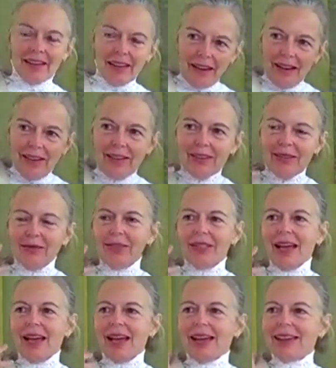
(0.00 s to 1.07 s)
the hair will
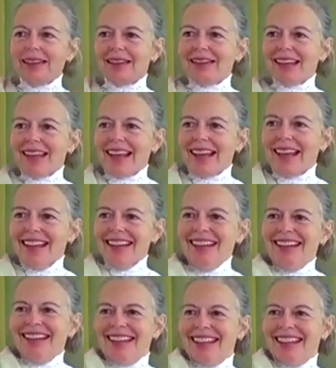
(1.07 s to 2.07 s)
relax again.